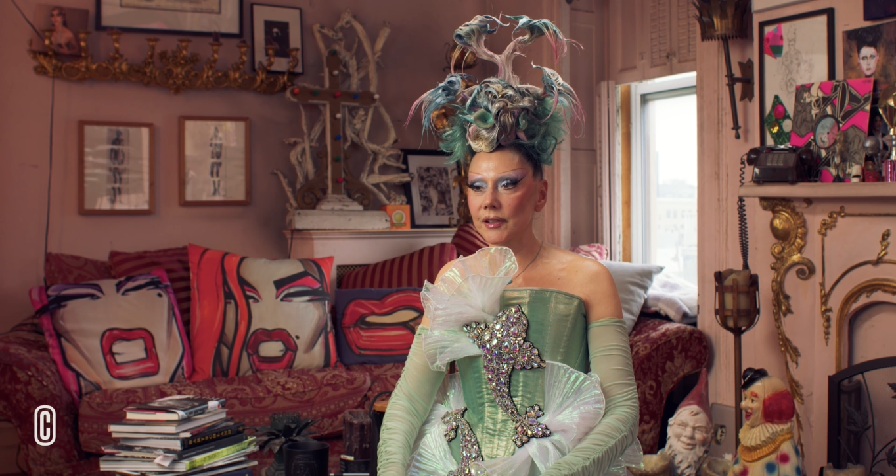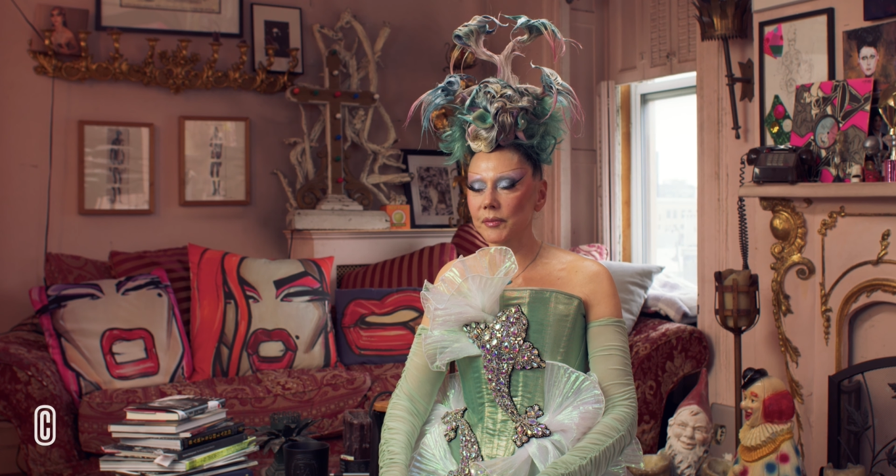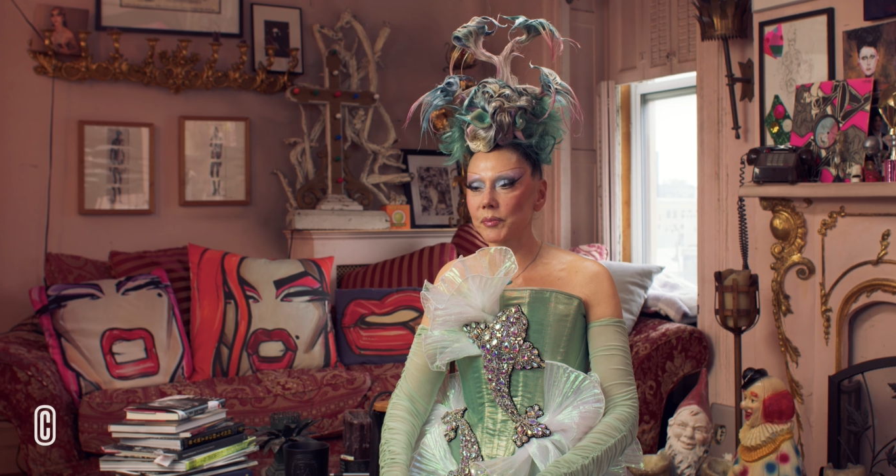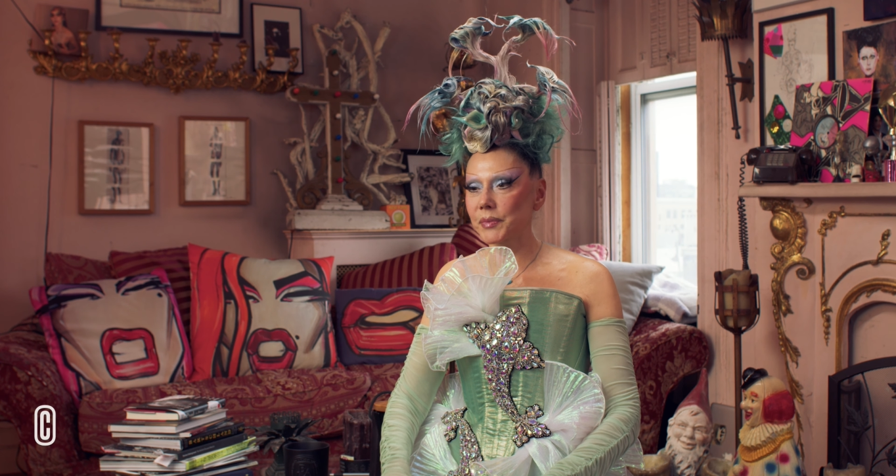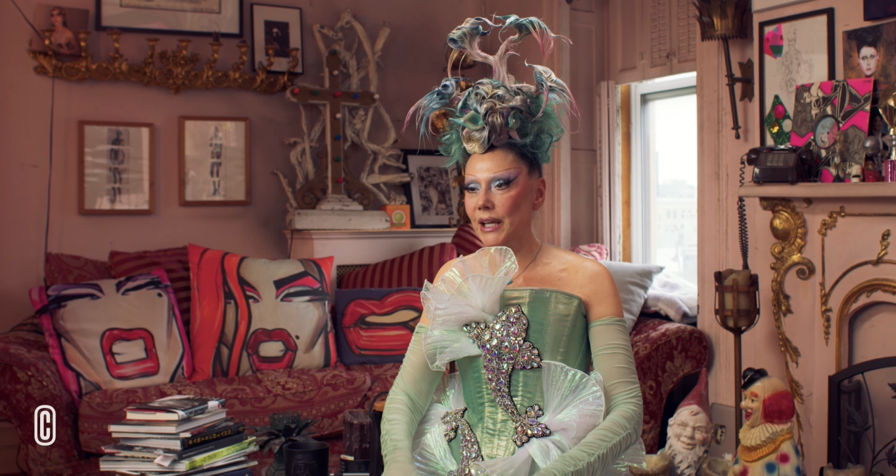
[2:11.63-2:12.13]

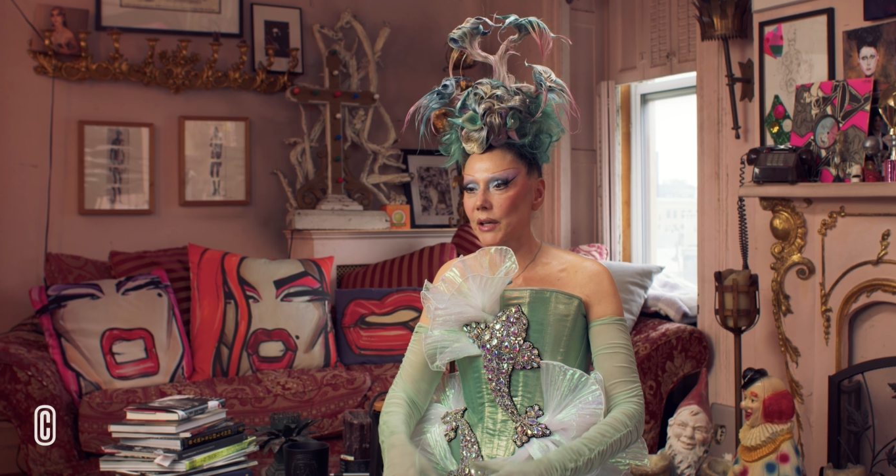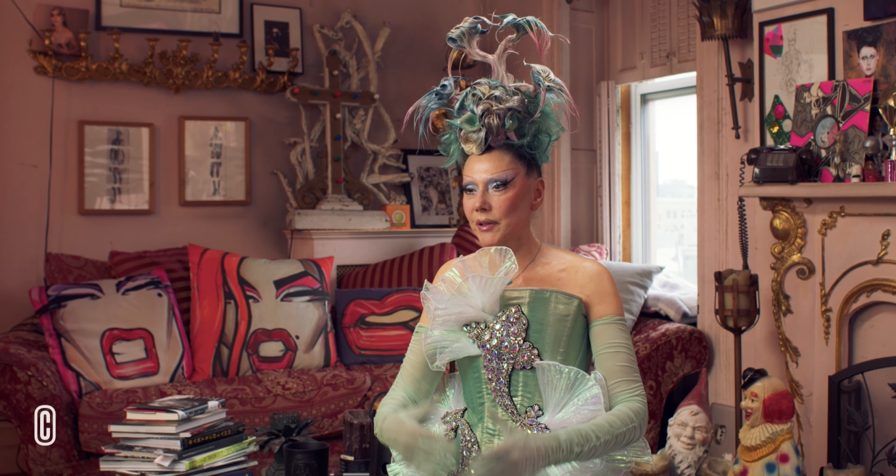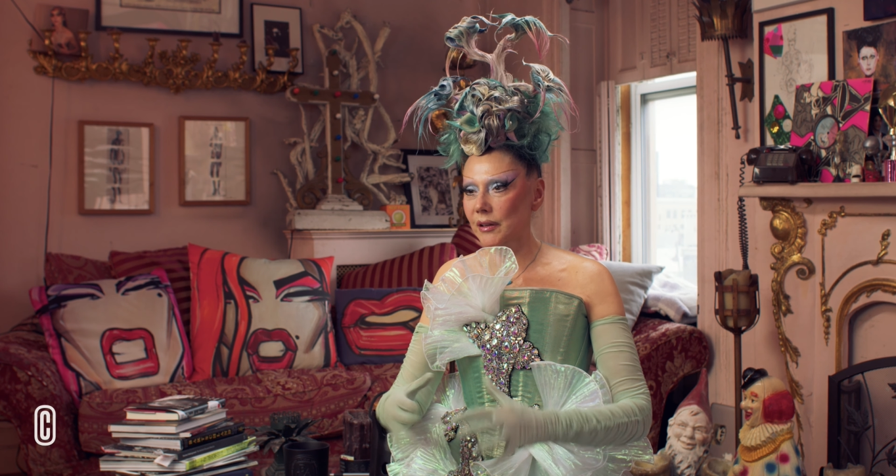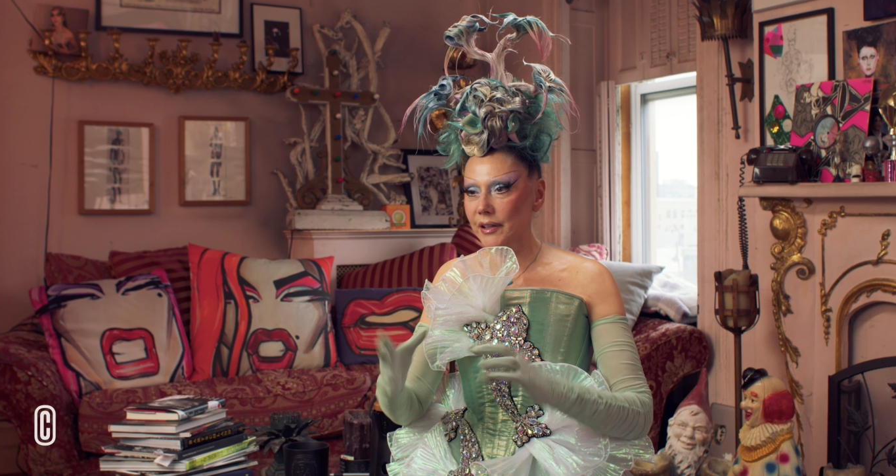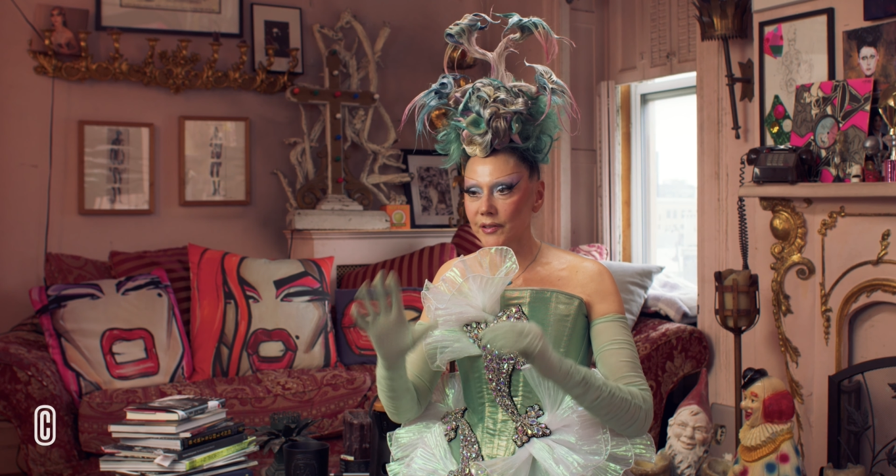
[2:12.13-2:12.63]
And
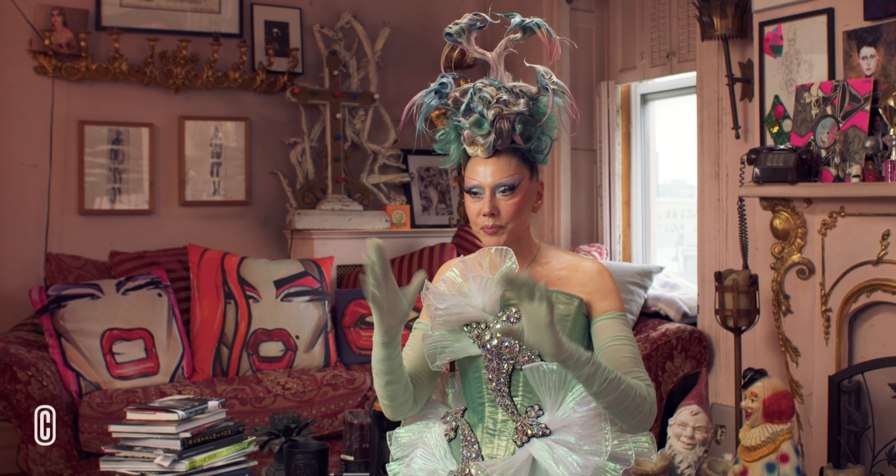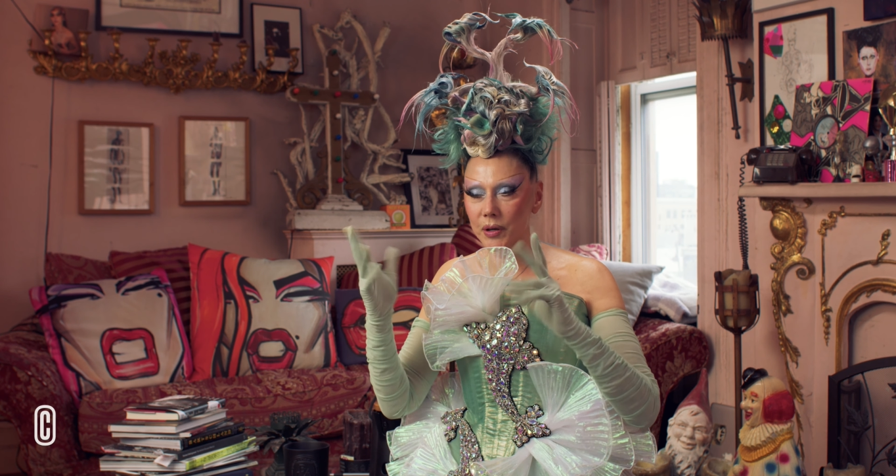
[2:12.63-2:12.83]
David likes